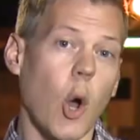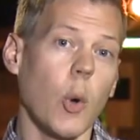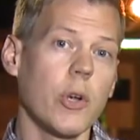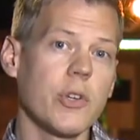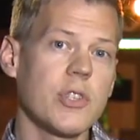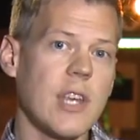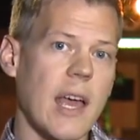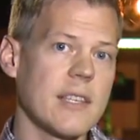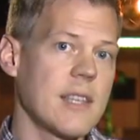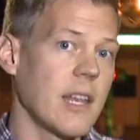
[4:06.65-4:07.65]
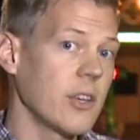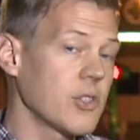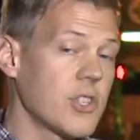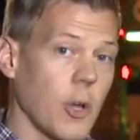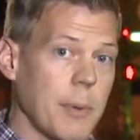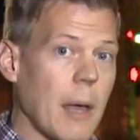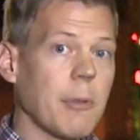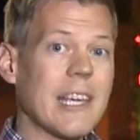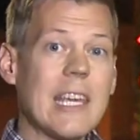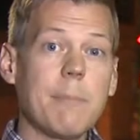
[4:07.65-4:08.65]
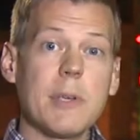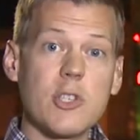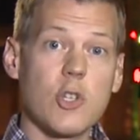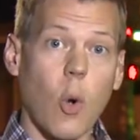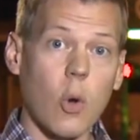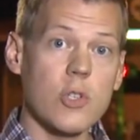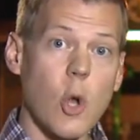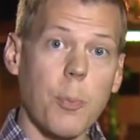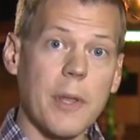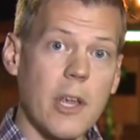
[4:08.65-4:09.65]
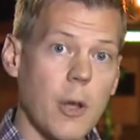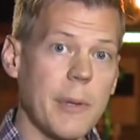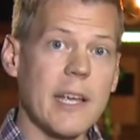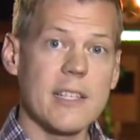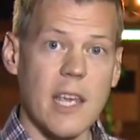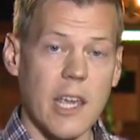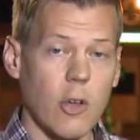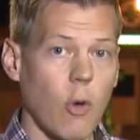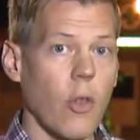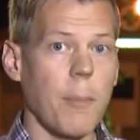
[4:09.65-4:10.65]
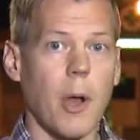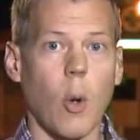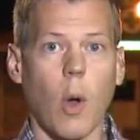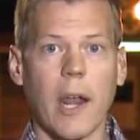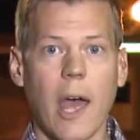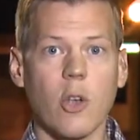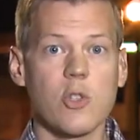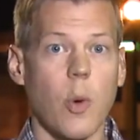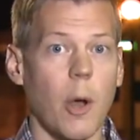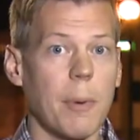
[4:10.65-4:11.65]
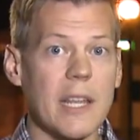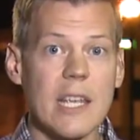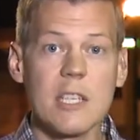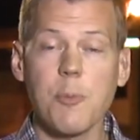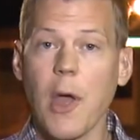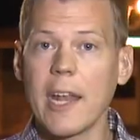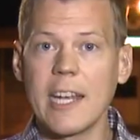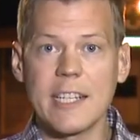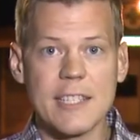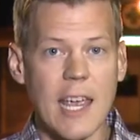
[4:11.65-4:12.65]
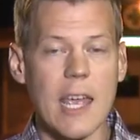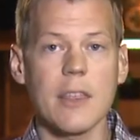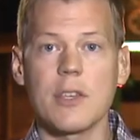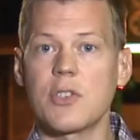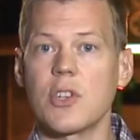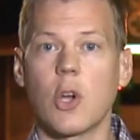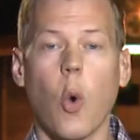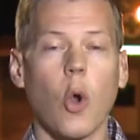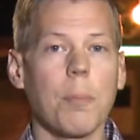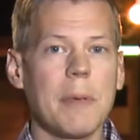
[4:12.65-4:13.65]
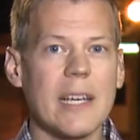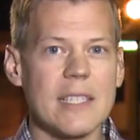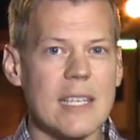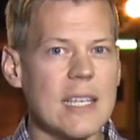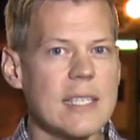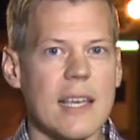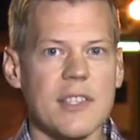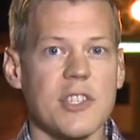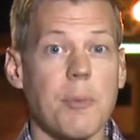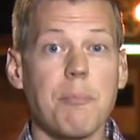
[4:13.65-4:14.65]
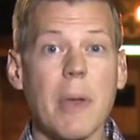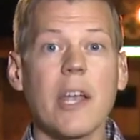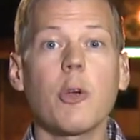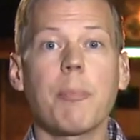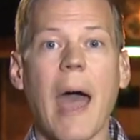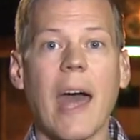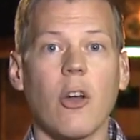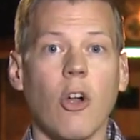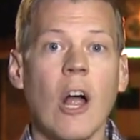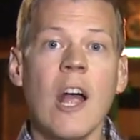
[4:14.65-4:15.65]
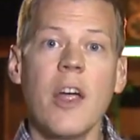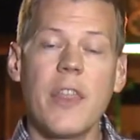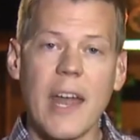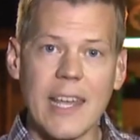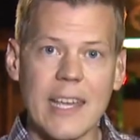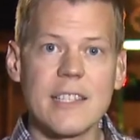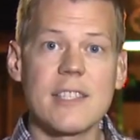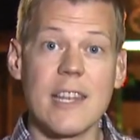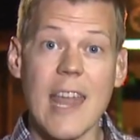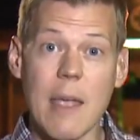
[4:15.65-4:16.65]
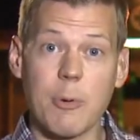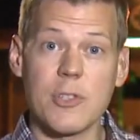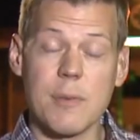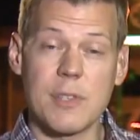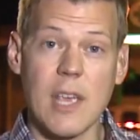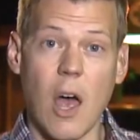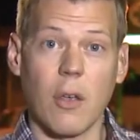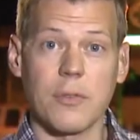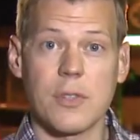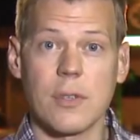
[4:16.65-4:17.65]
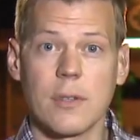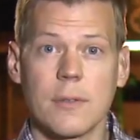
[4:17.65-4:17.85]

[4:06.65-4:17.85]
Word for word: owner says that he'll still be able to keep his doors open here because they can grow the marijuana elsewhere, but he's planning to take this to court because he says it's a bigger battle than against the neighbors themselves.